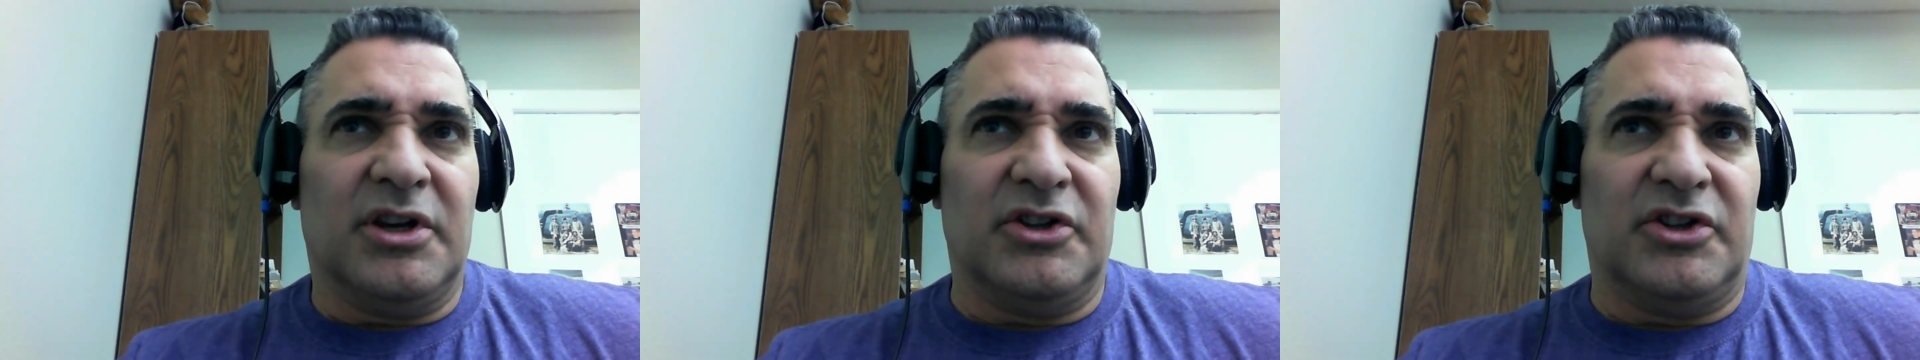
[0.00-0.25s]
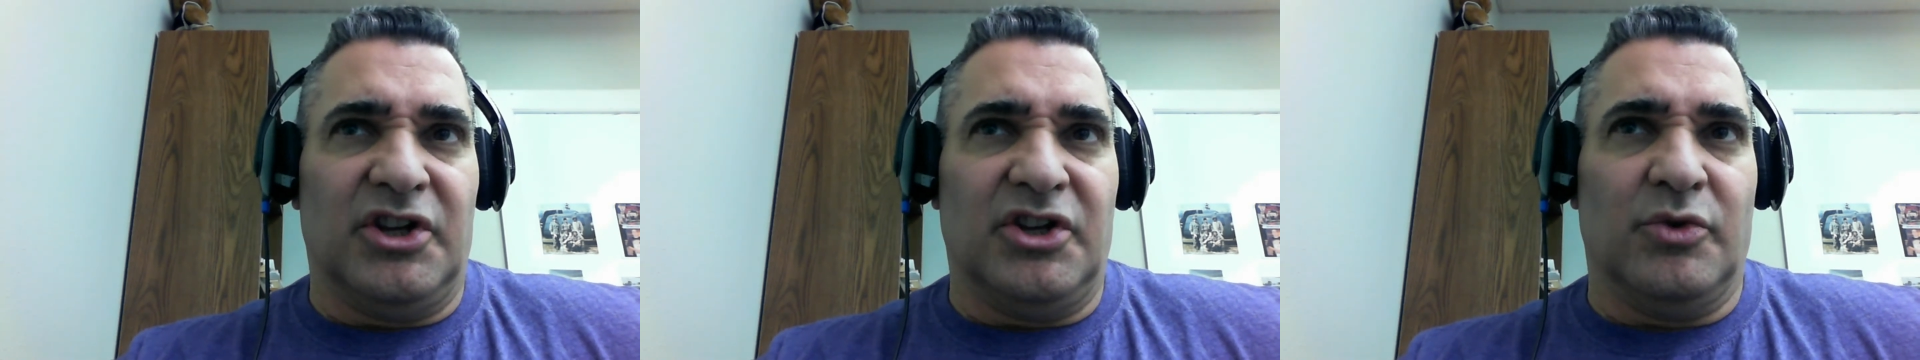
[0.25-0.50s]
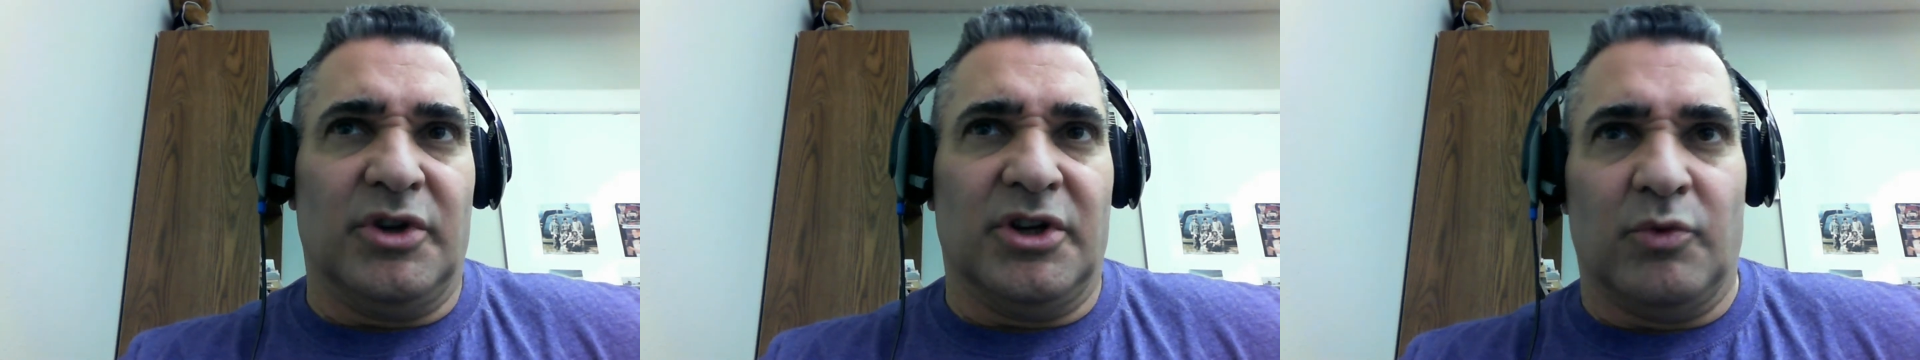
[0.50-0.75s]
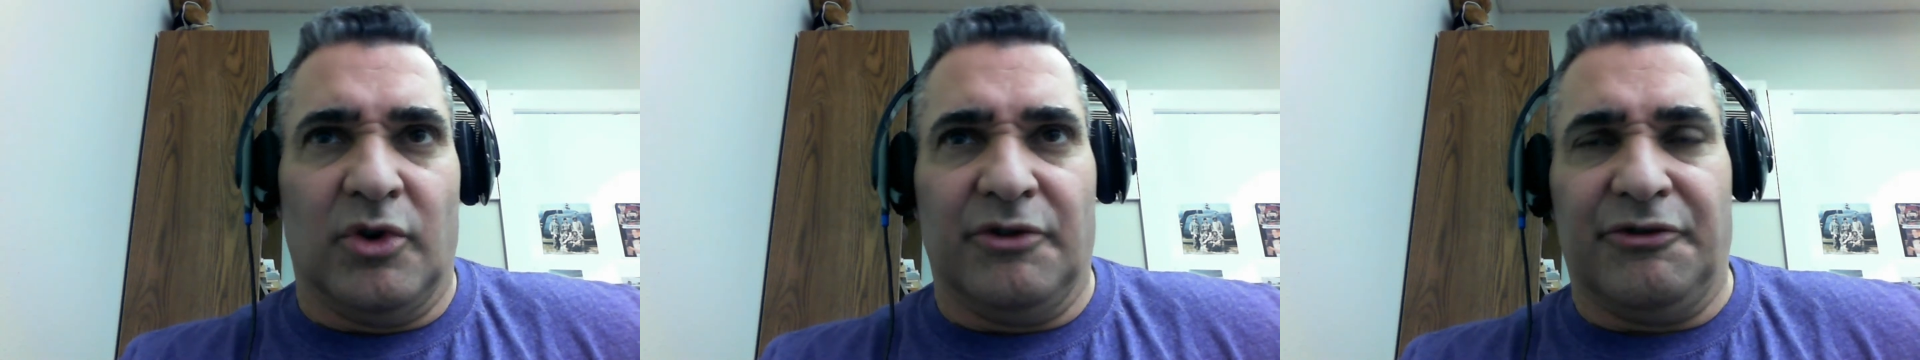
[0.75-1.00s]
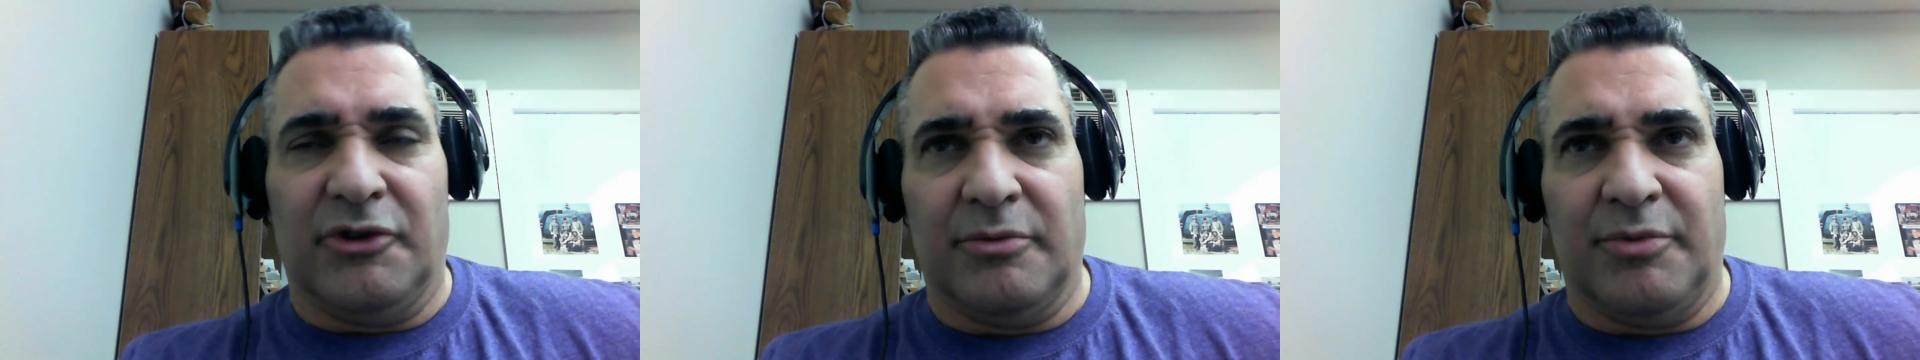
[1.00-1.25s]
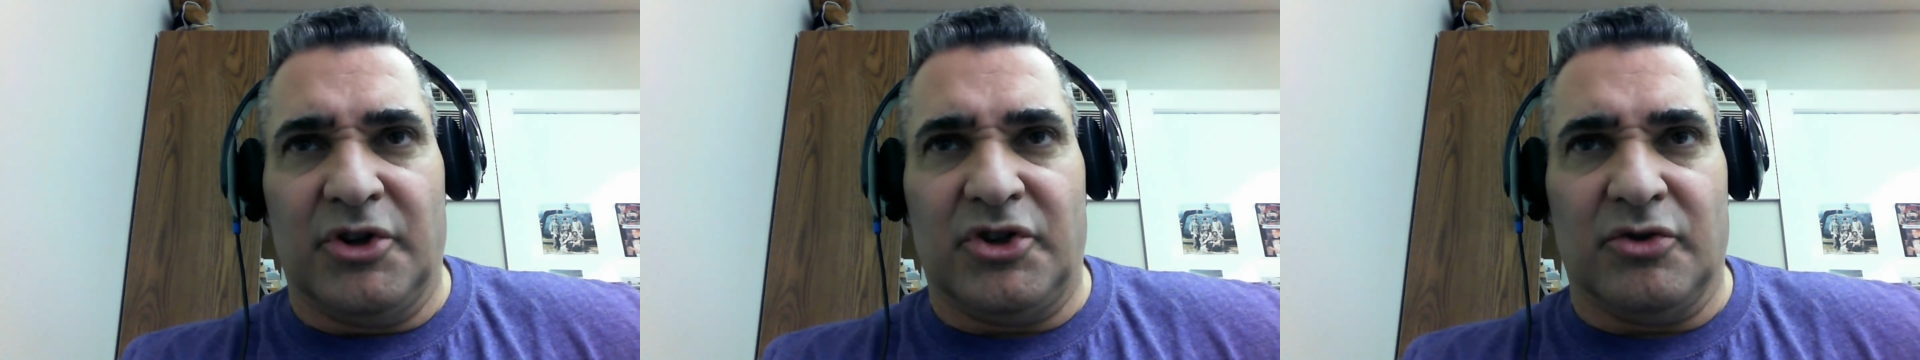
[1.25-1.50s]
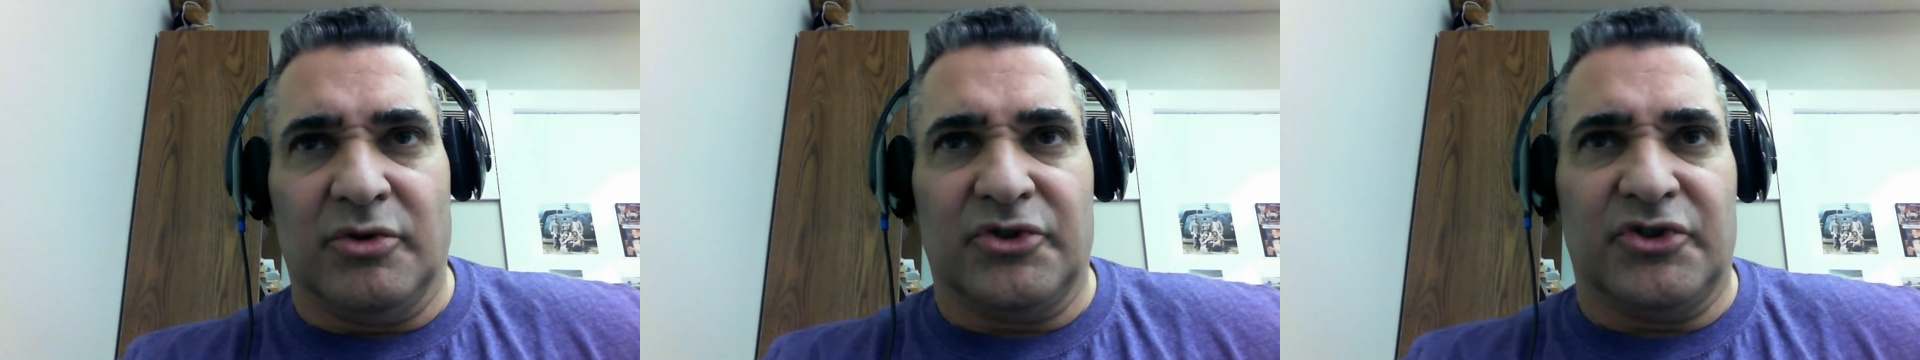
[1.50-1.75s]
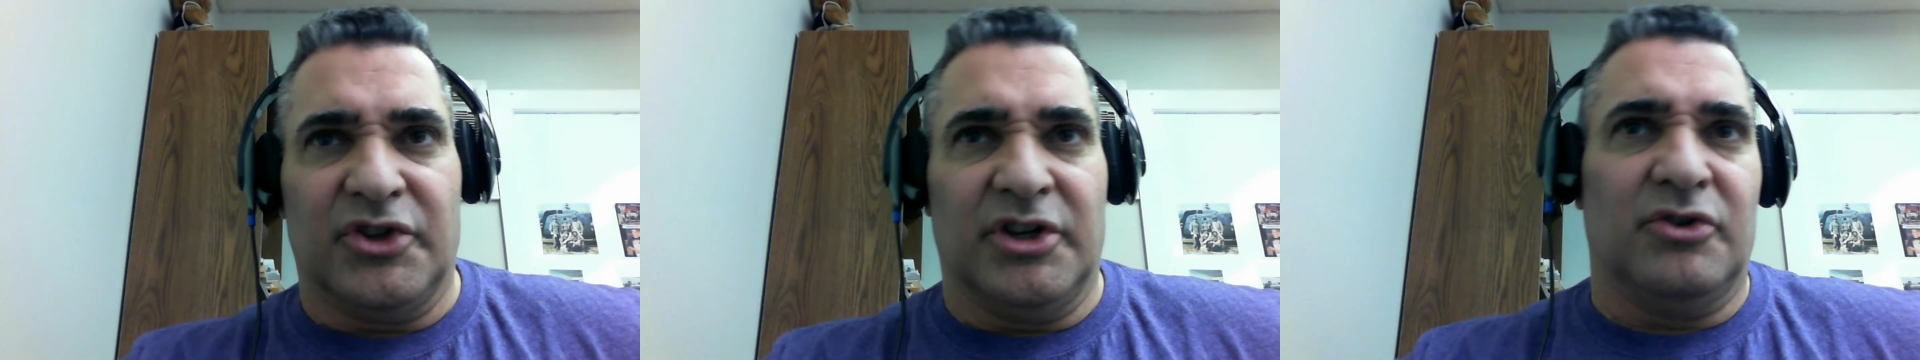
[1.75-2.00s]
continuing in willful habitual
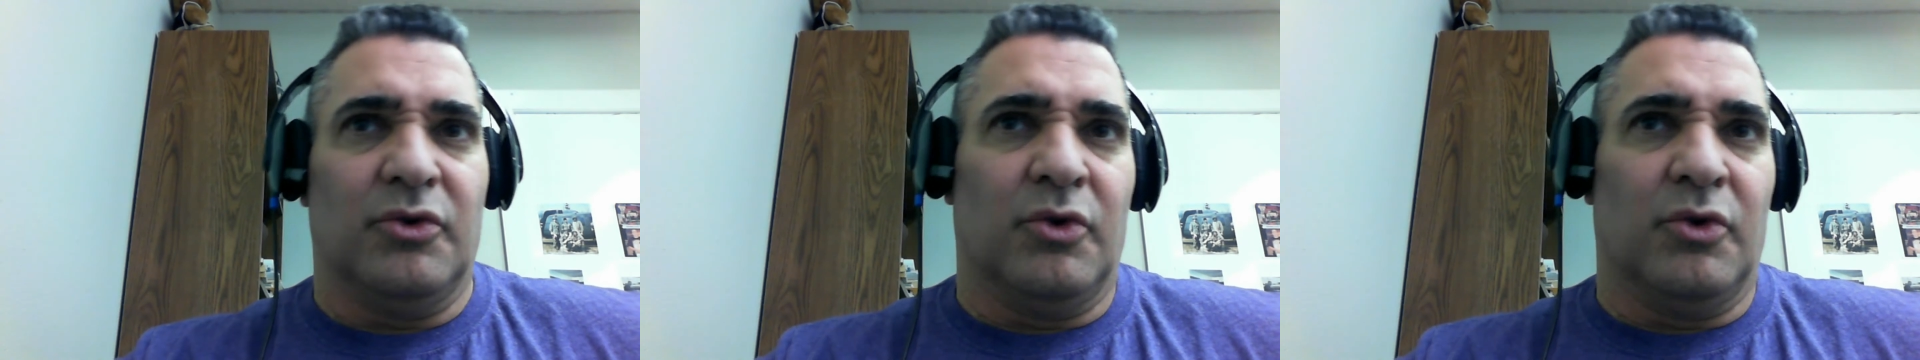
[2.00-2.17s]
sin,